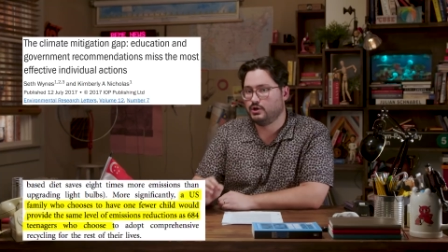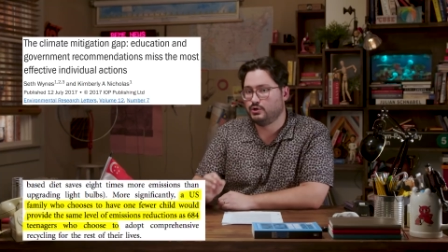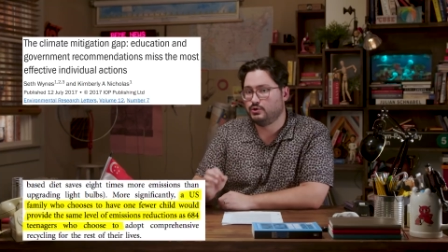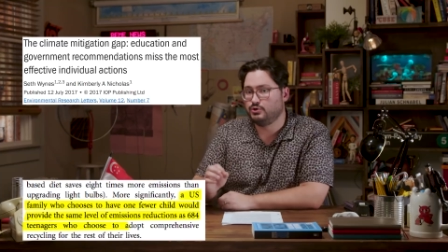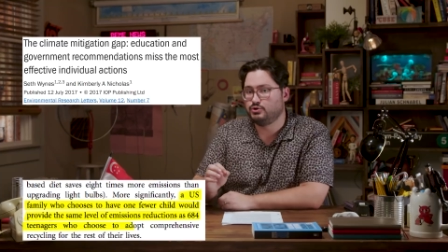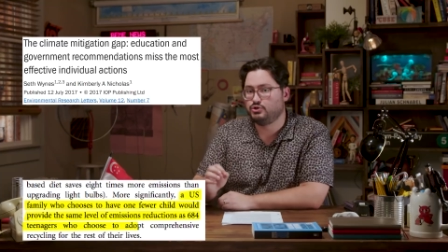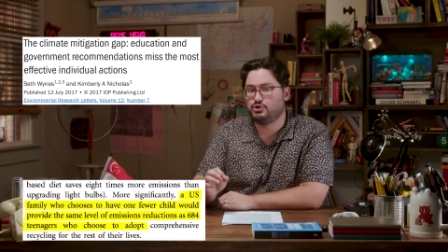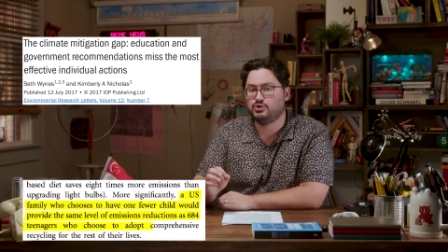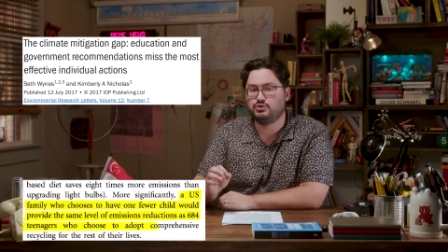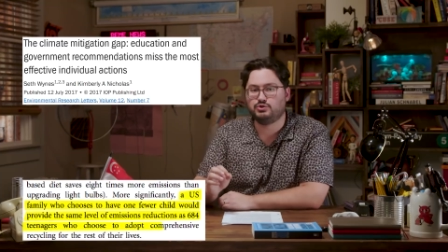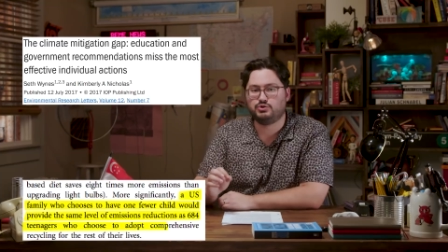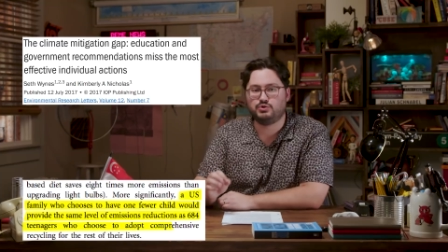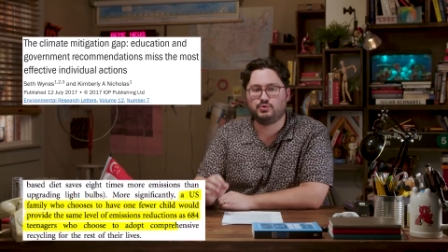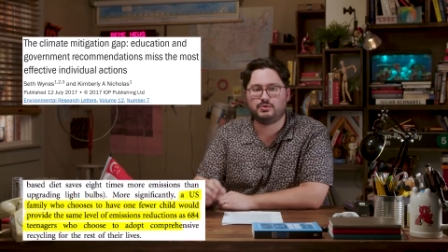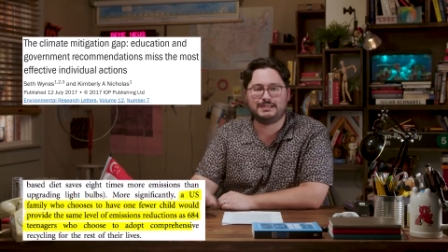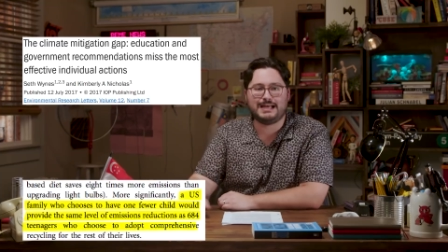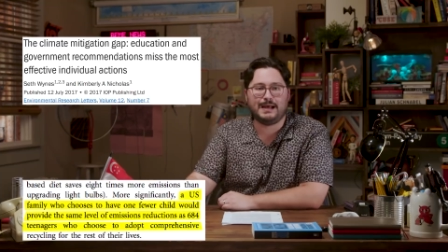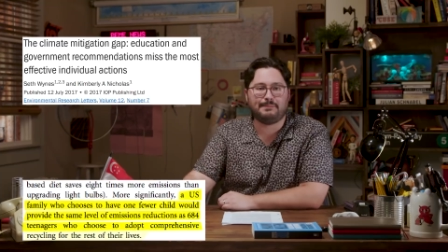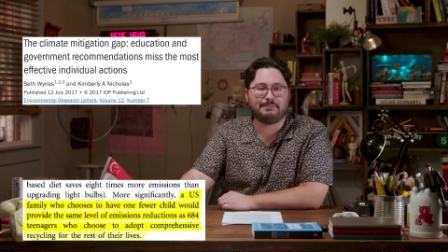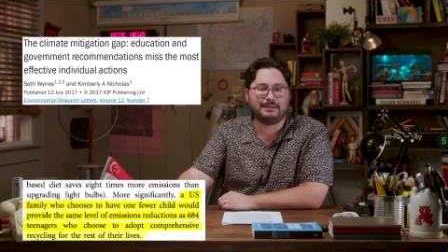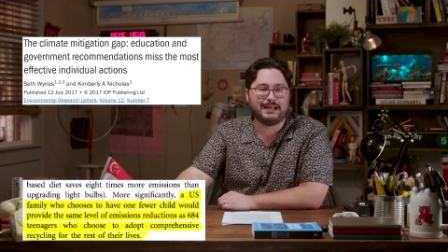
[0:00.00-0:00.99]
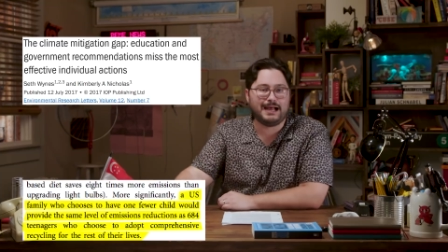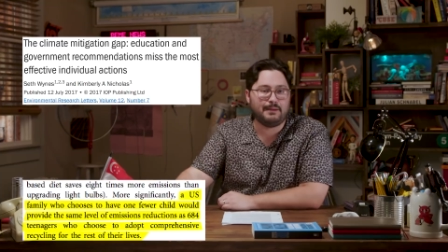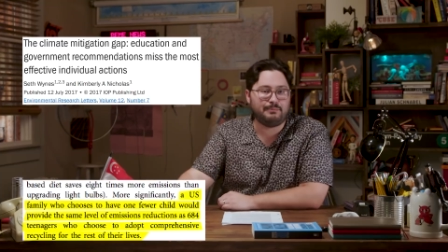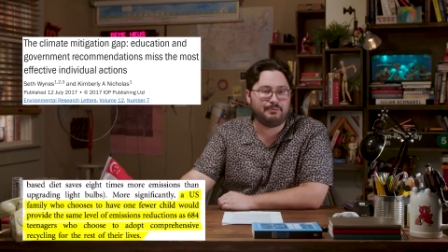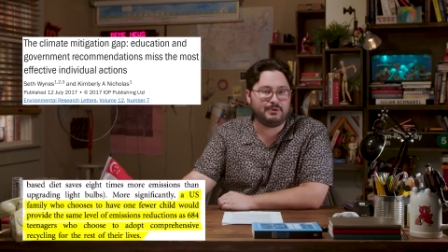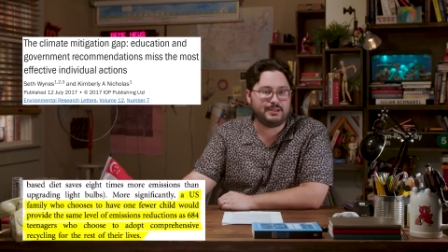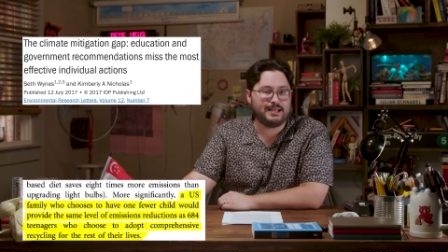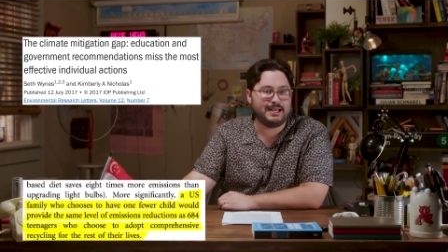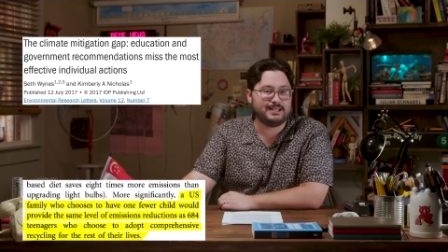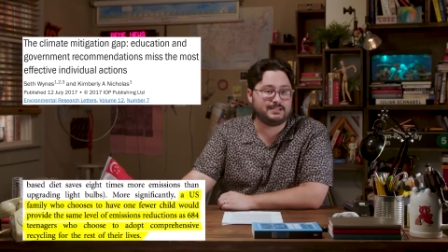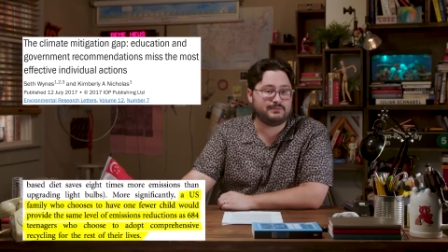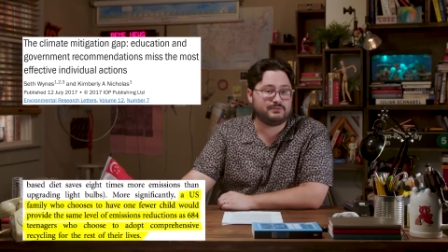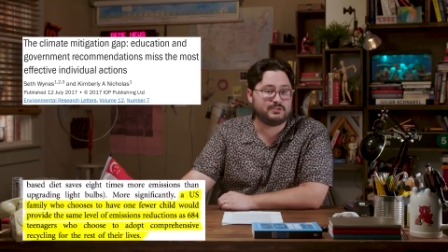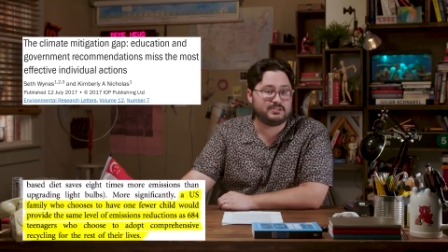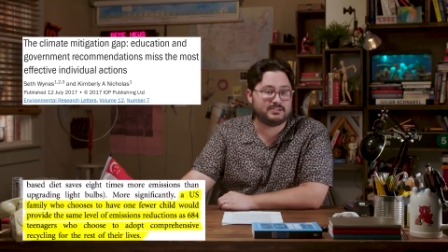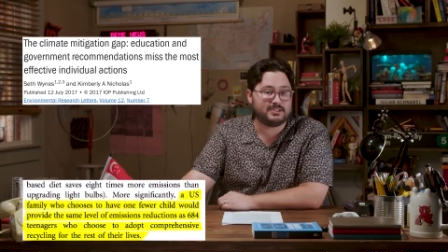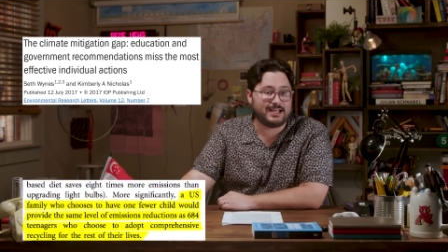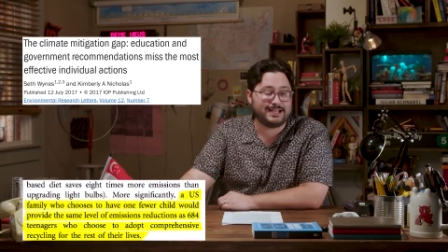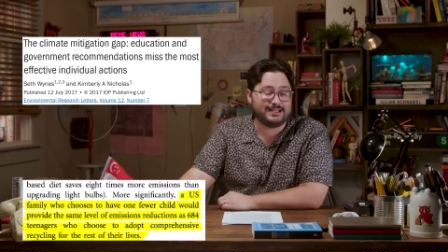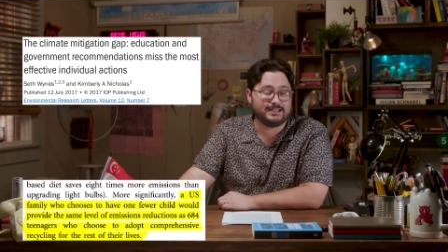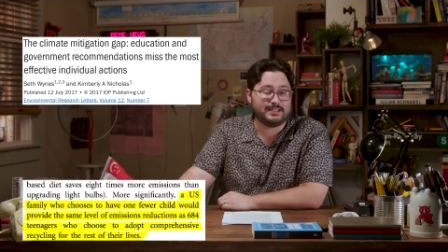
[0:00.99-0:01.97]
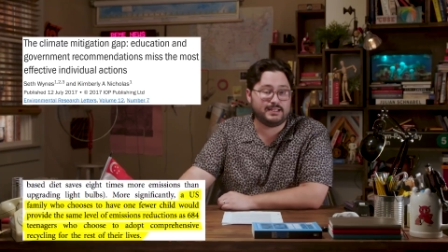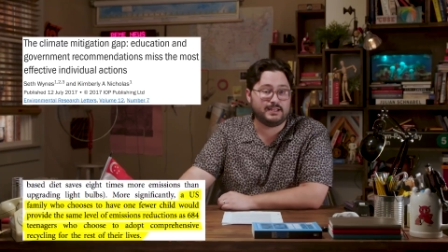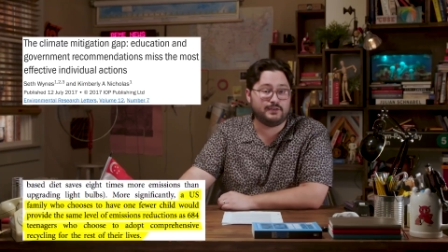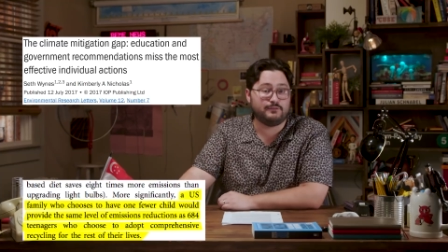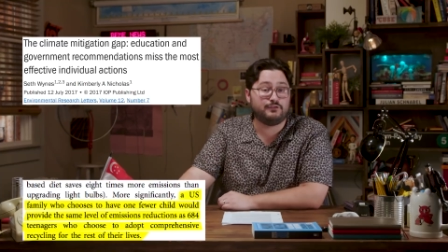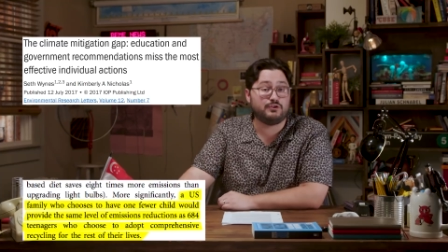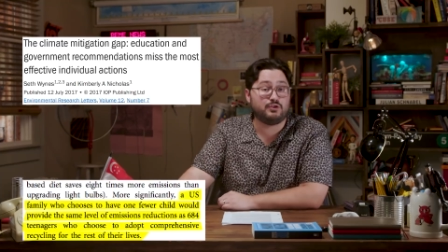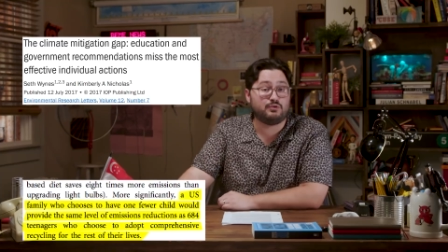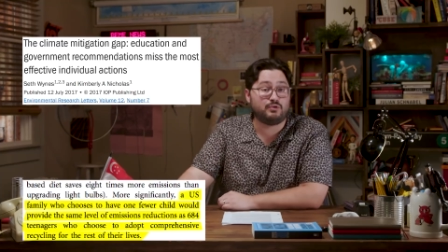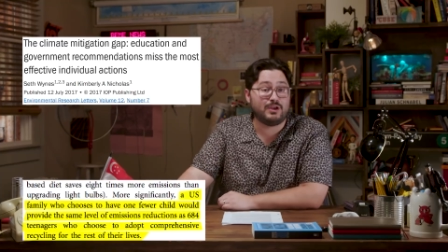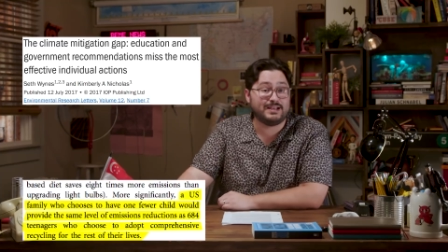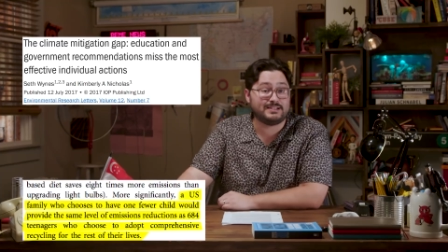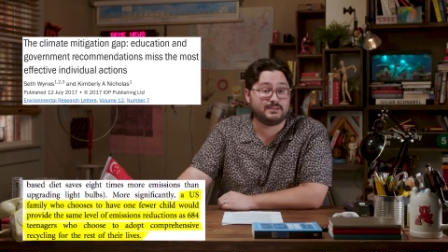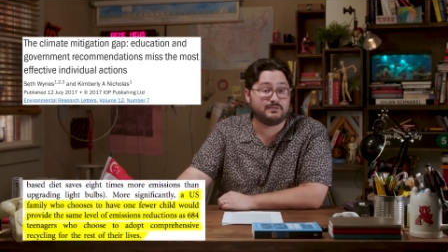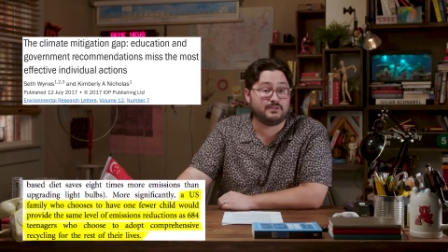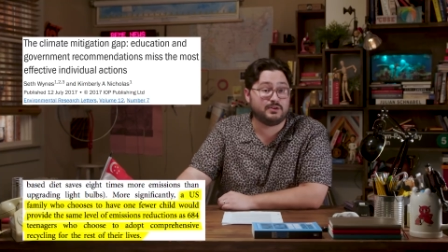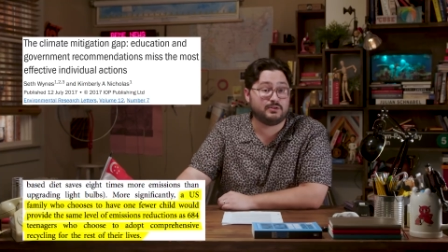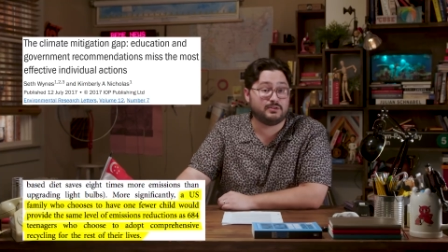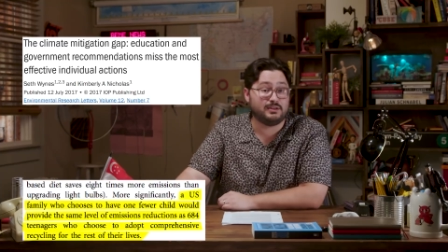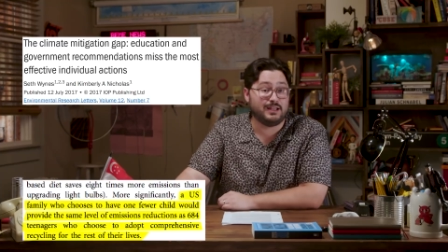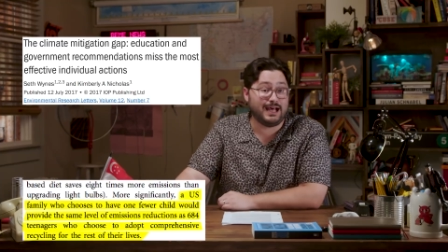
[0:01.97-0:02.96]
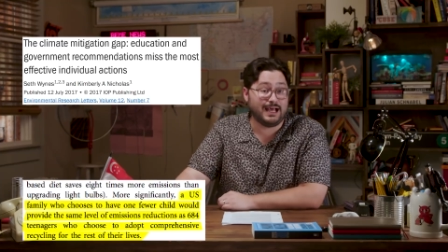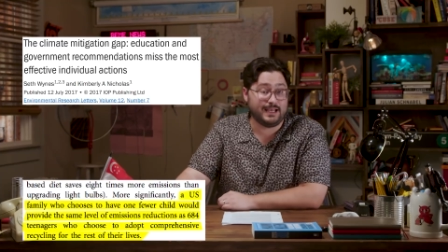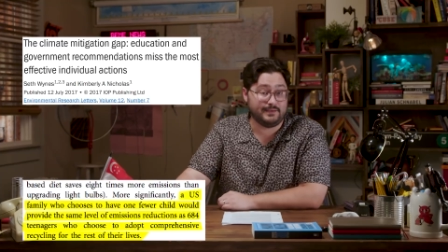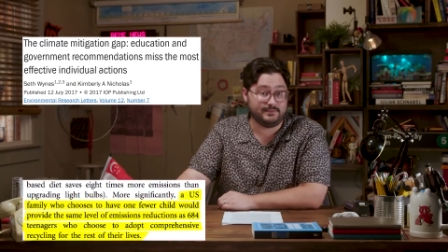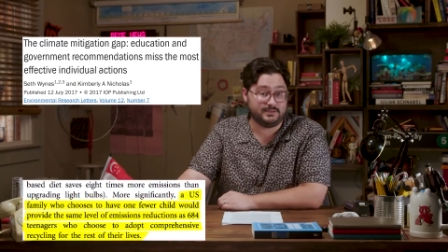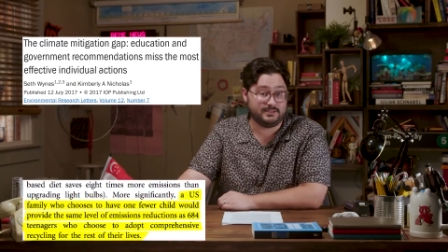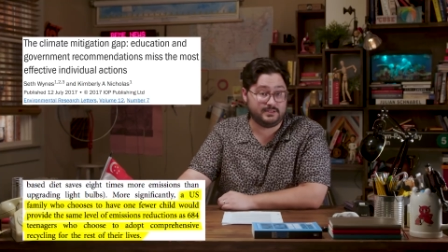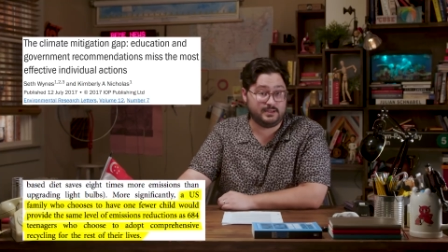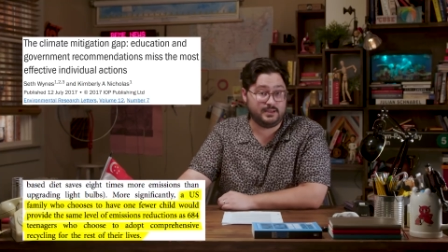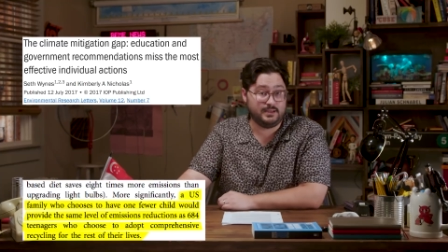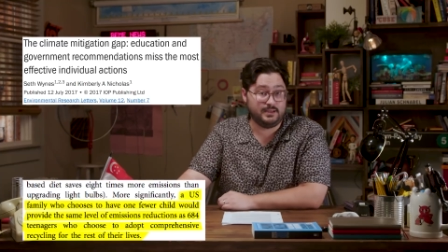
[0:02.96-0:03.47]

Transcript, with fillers: who choose to adopt comprehensive recycling for the rest of their lives.